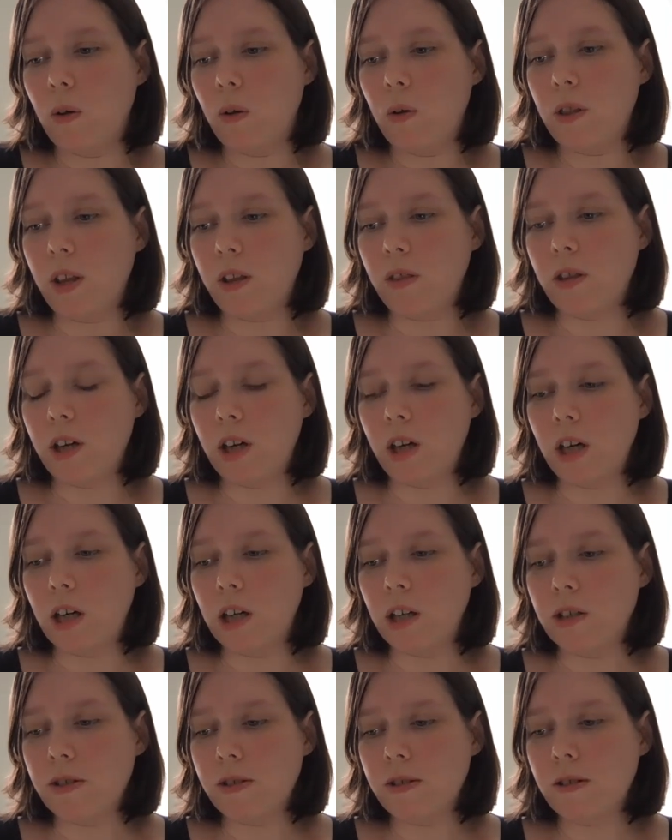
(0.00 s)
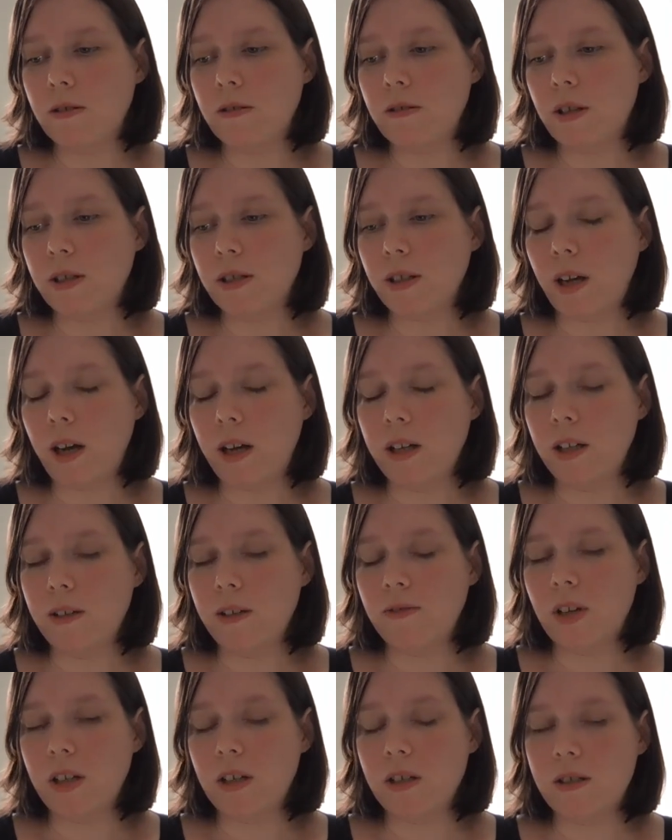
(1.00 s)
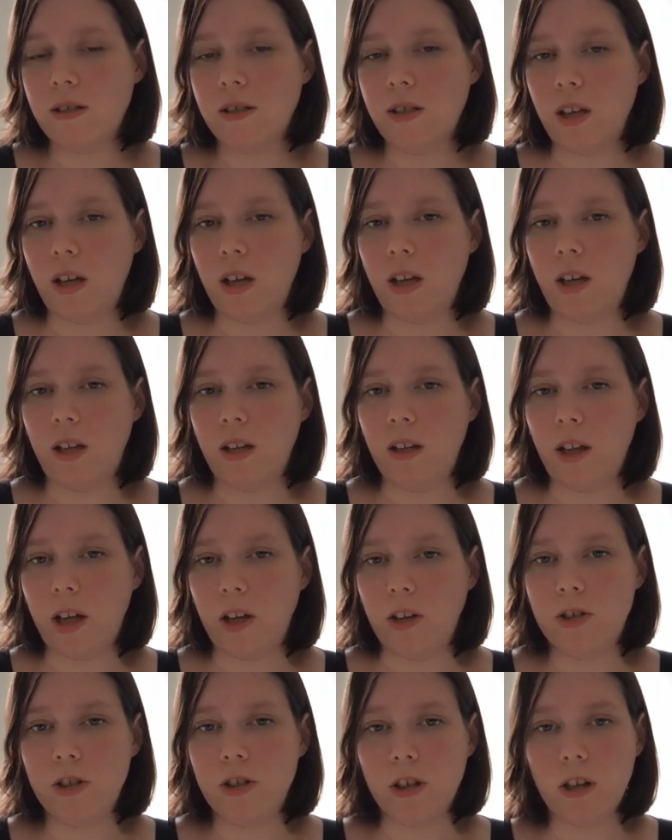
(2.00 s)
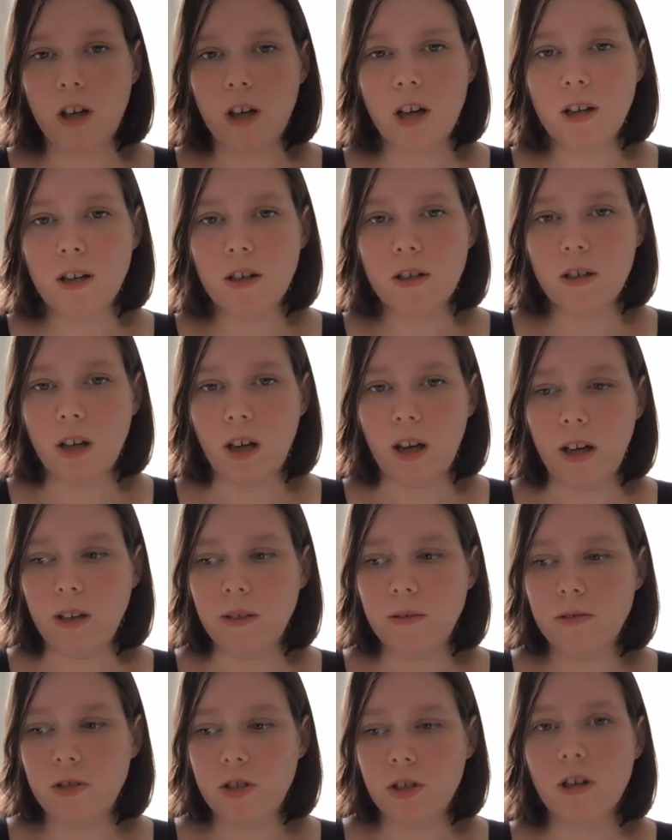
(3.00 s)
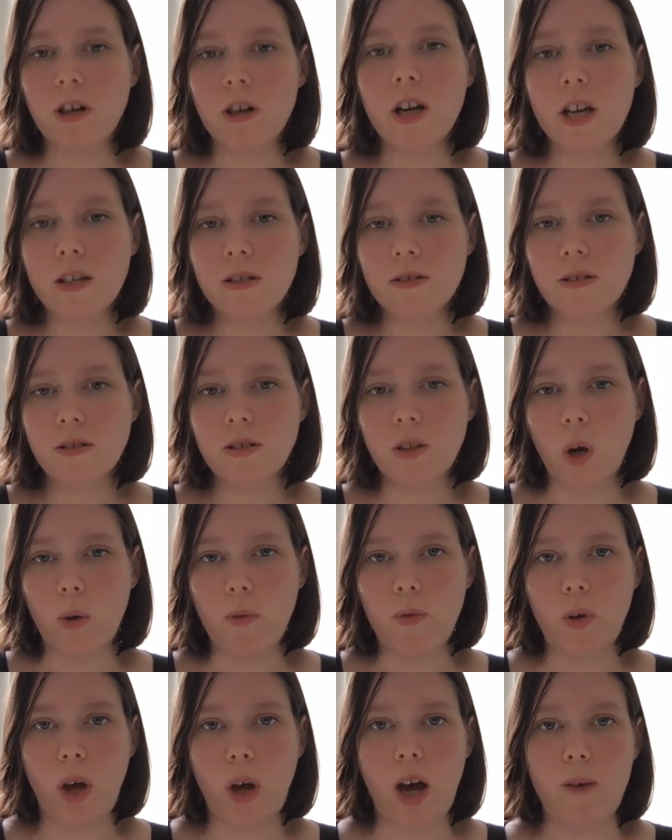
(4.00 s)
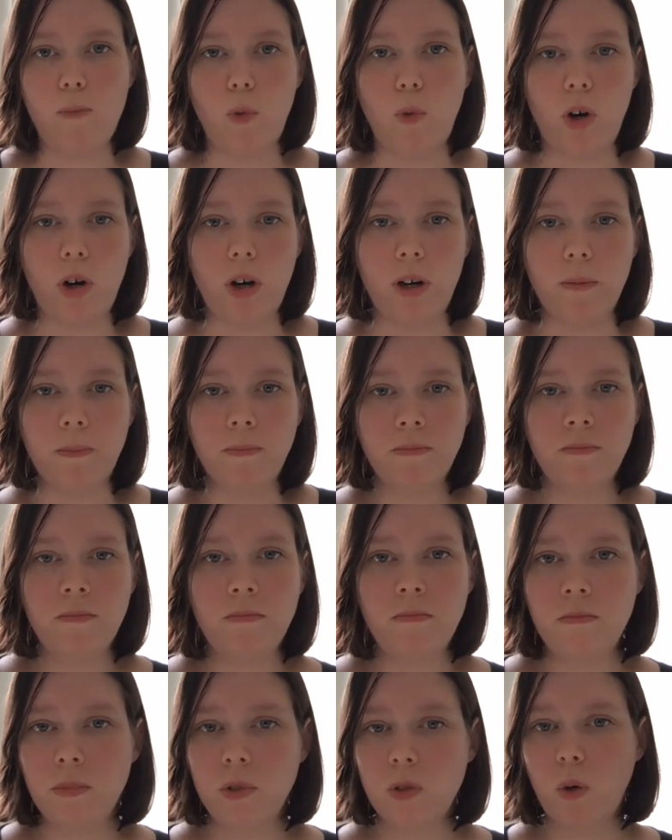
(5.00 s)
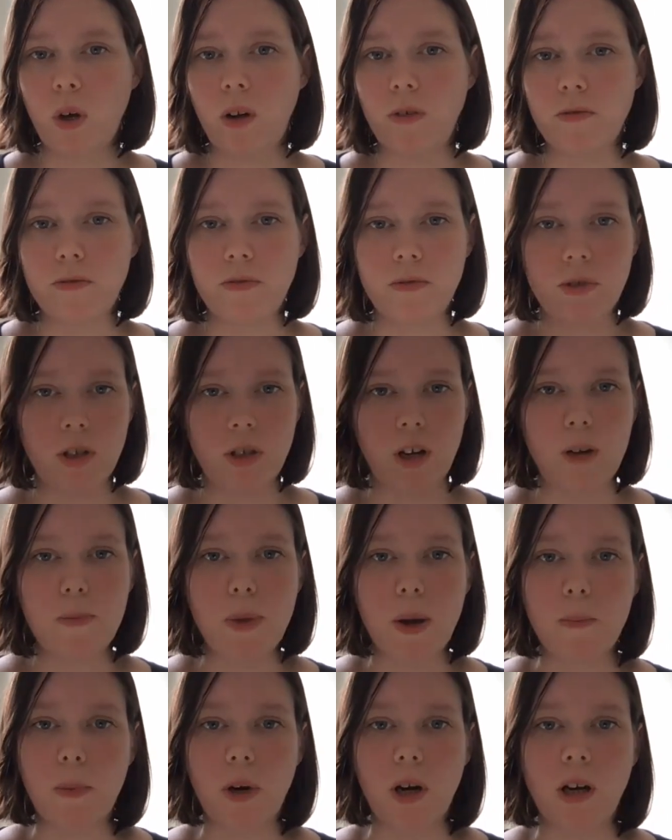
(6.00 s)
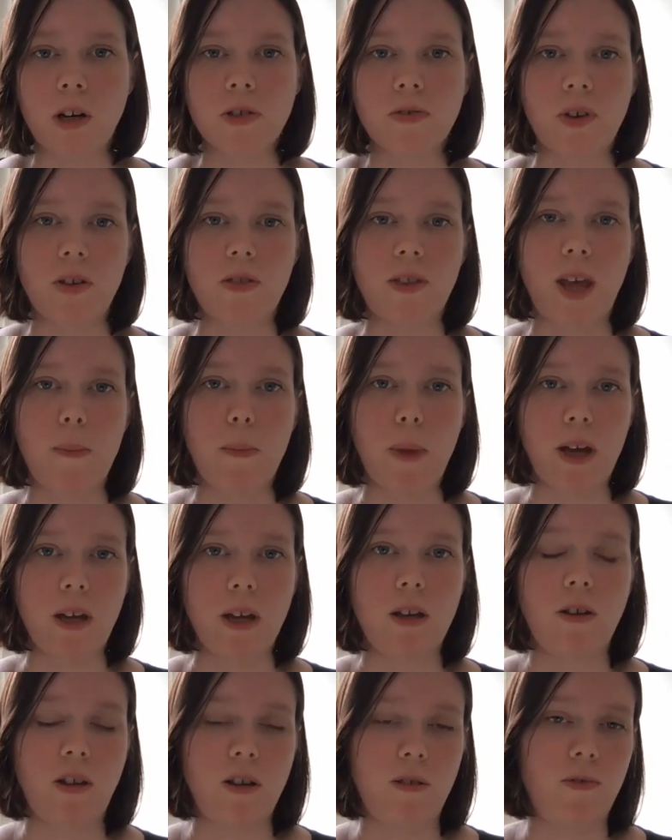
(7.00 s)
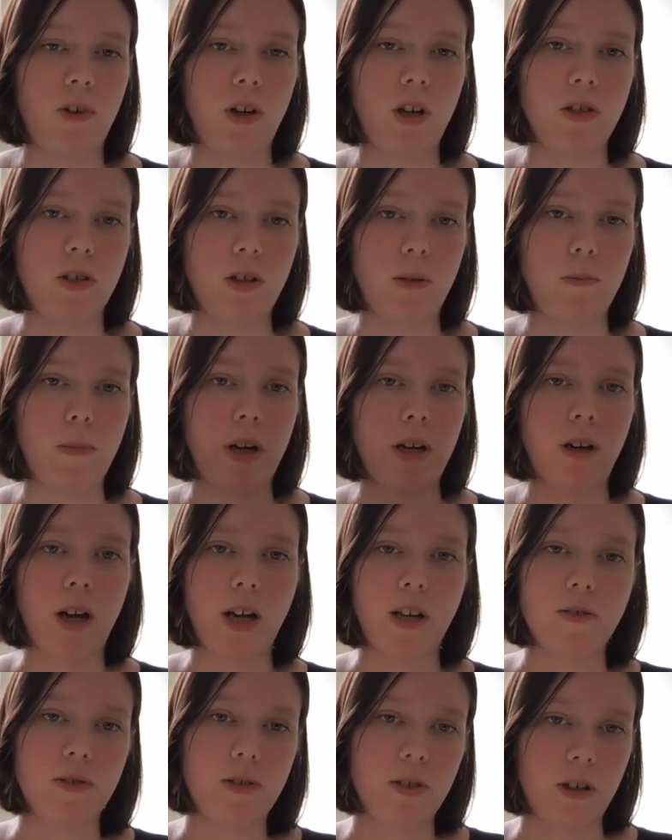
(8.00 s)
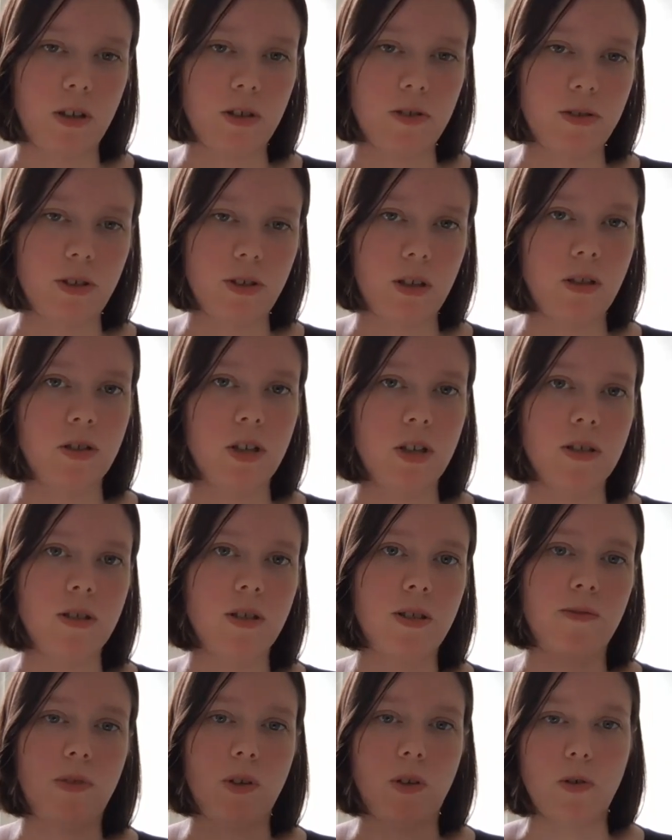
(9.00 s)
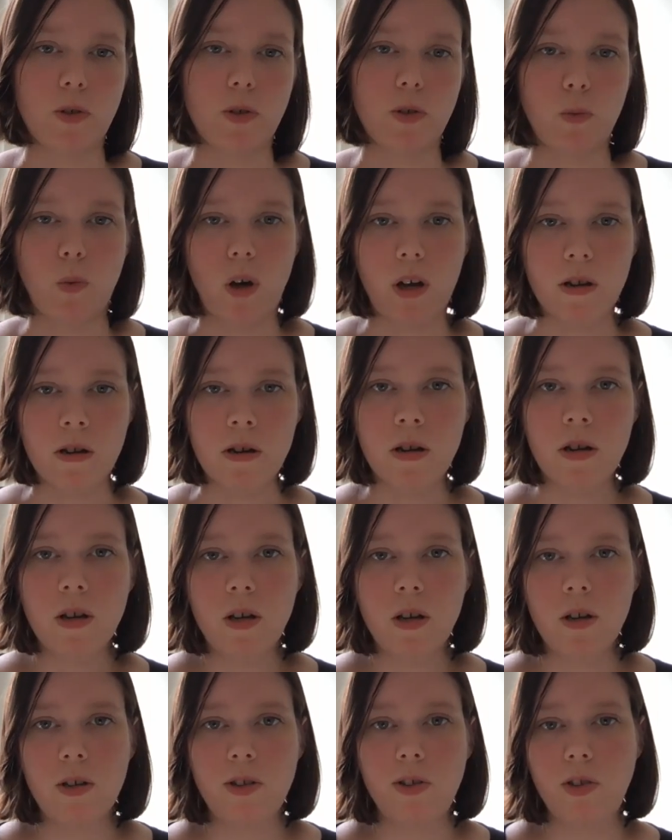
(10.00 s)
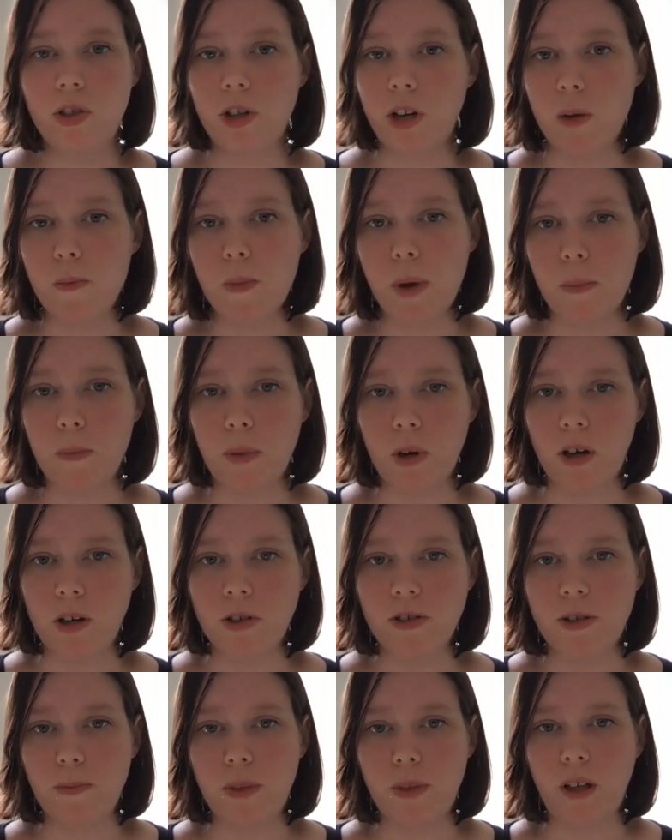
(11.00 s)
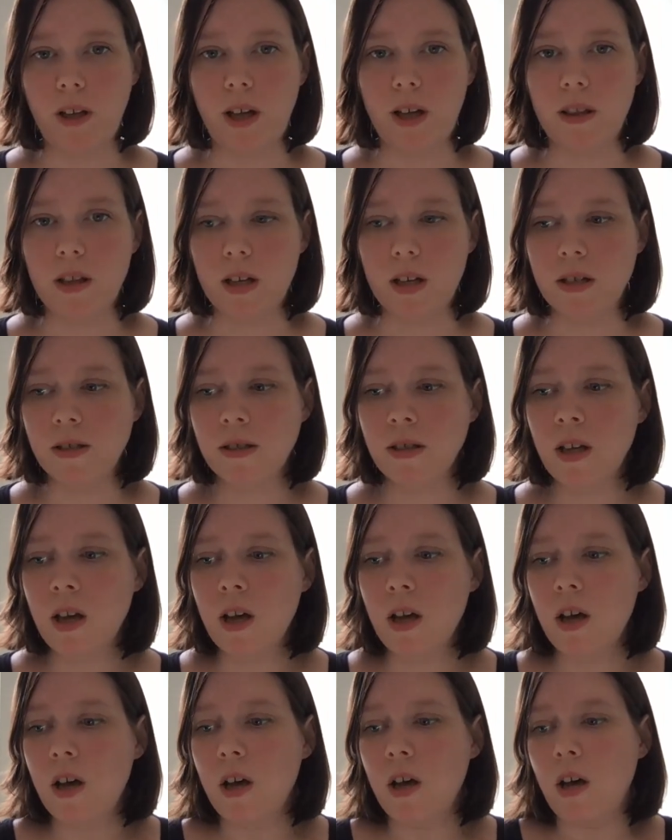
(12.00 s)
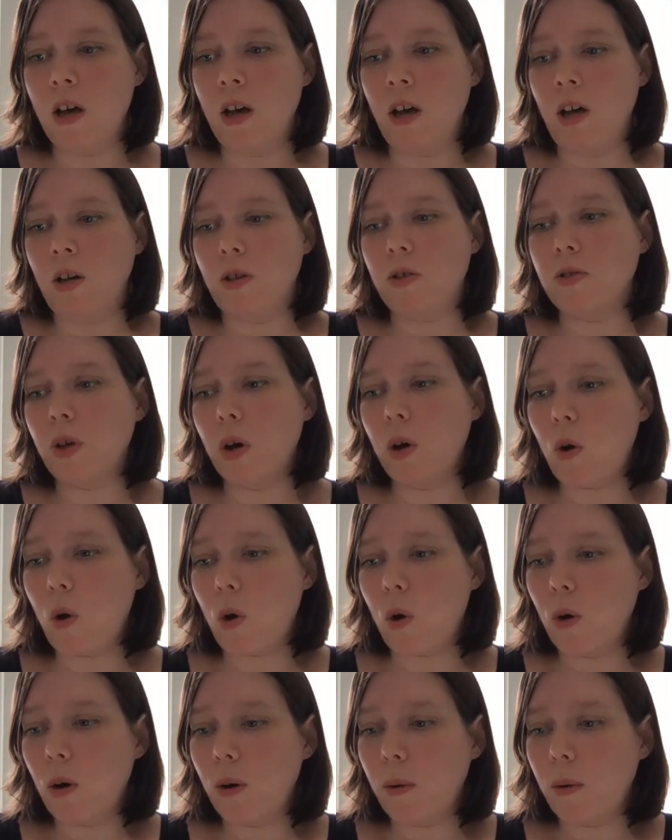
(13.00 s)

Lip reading: that there's this kind of tendency in like juries. So if you have more 12 jury members, right, they might can converge on better answers than just if there was one jury member or something like this. So